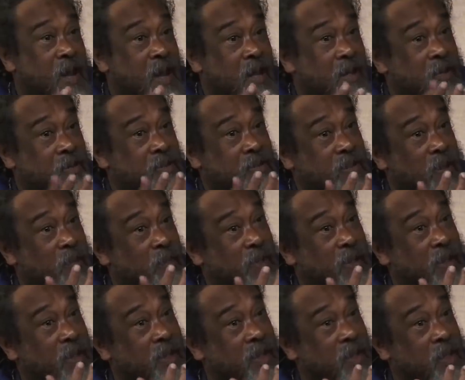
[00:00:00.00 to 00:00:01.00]
And there's
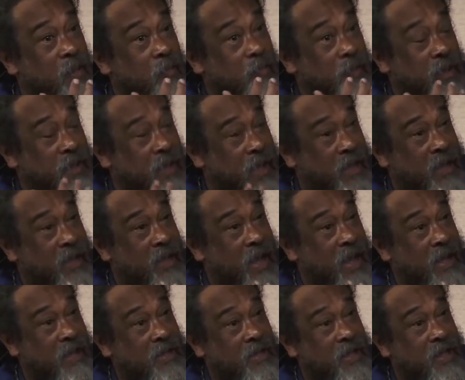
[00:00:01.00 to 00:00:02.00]
something deeper than
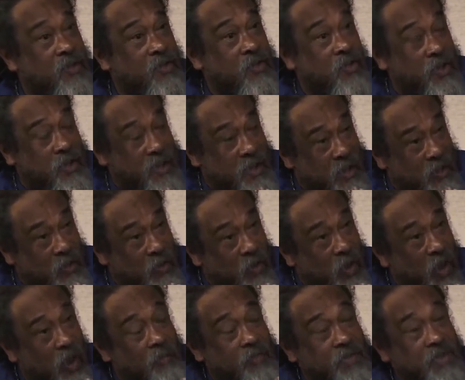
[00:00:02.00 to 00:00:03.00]
that
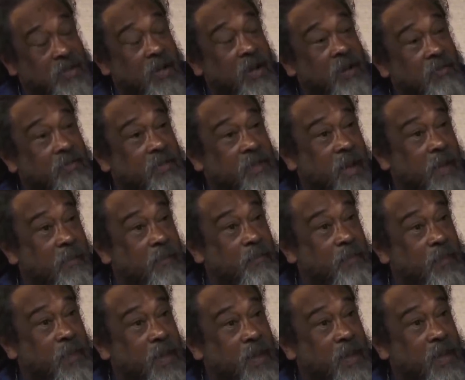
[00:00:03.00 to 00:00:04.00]
can observe
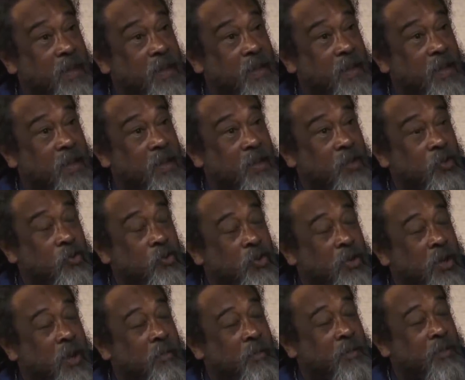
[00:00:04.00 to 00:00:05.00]
them. You
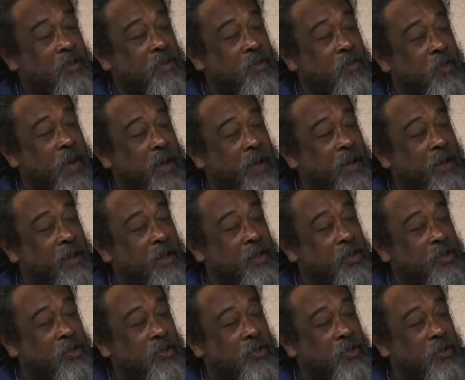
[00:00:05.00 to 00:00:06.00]
come into the
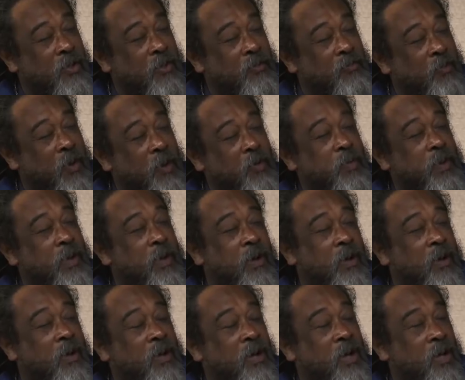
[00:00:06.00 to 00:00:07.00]
recognition of what we
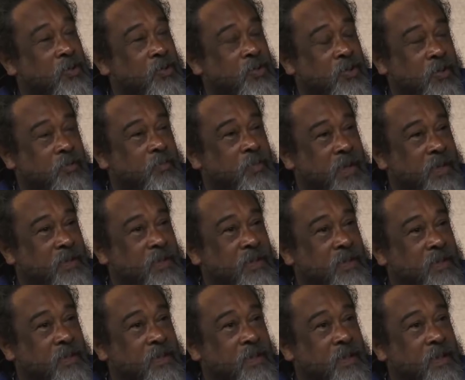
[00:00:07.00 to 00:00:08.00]
call conscious
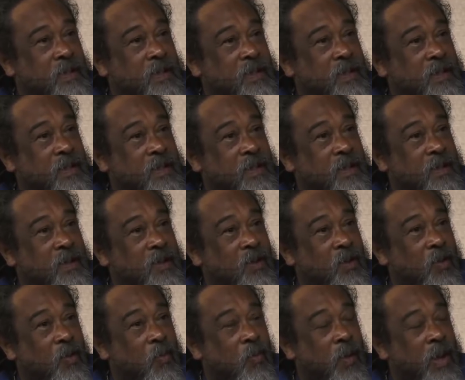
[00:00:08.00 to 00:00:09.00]
presence.
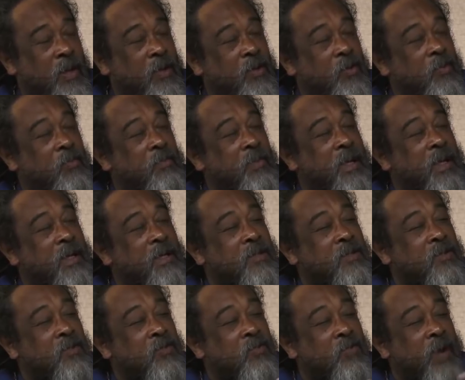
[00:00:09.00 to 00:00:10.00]
When you
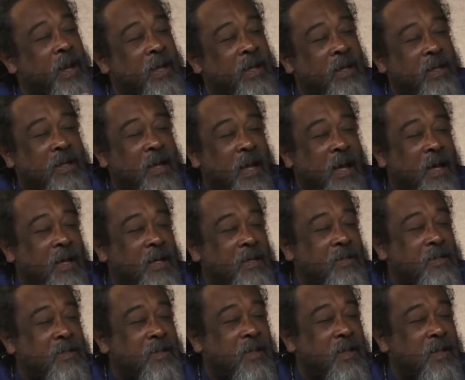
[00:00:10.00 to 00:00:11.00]
begin to
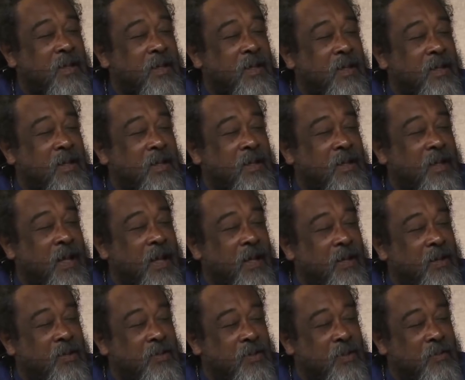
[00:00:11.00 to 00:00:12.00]
recognize
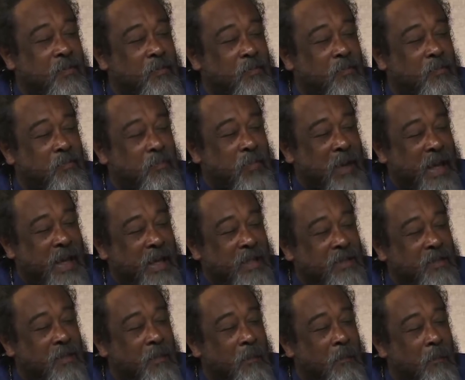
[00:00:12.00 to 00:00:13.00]
that there's a
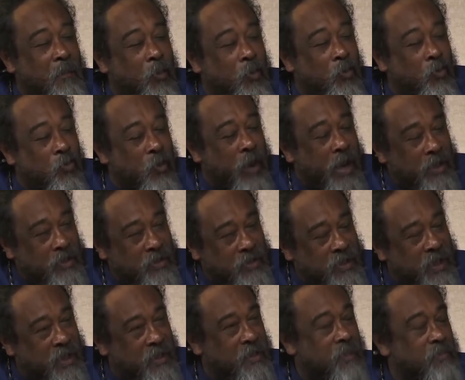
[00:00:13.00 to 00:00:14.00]
place greater
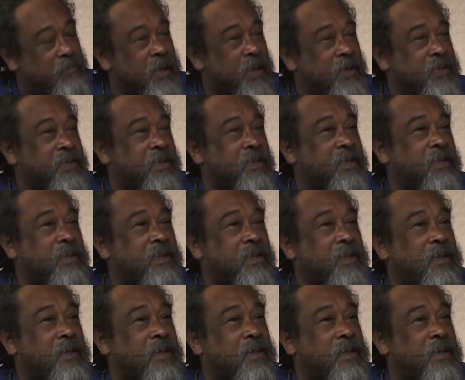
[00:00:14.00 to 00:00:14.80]
than the person,